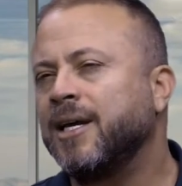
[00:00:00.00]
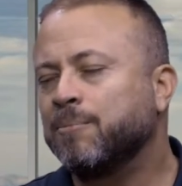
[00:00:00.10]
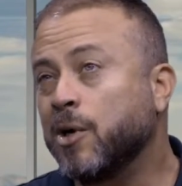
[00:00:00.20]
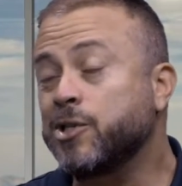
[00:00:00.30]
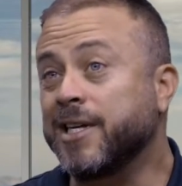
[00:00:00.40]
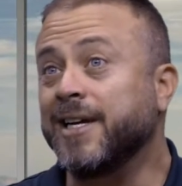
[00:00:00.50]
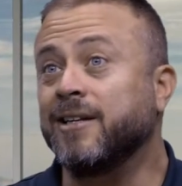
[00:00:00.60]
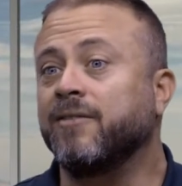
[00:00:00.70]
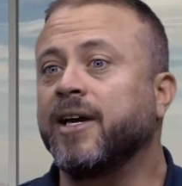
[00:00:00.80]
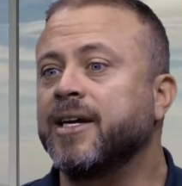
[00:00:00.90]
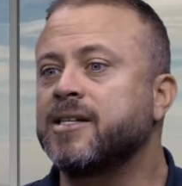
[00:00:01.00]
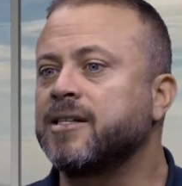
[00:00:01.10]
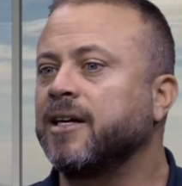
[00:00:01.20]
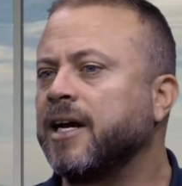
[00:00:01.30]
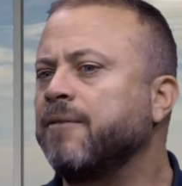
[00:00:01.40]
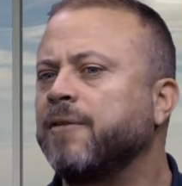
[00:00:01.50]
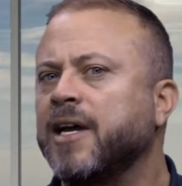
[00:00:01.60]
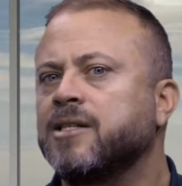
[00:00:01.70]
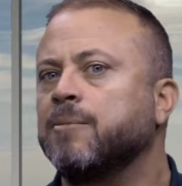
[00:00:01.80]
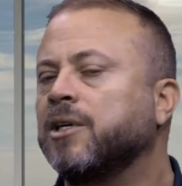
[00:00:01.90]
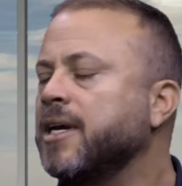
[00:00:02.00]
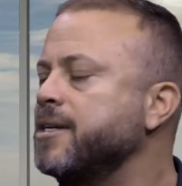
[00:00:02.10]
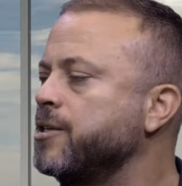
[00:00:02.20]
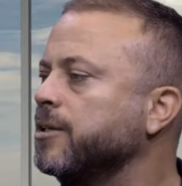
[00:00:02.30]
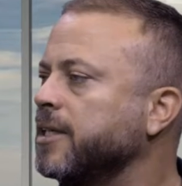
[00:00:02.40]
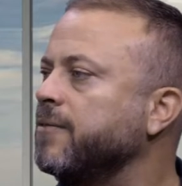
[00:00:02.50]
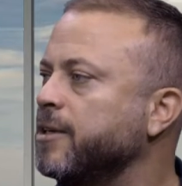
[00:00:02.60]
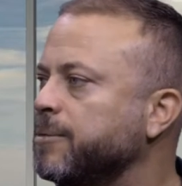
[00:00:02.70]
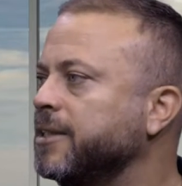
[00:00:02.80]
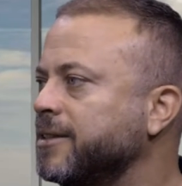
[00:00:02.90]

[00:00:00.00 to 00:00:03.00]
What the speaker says: Mostly into Vegas. I've had some clients that are leaving, but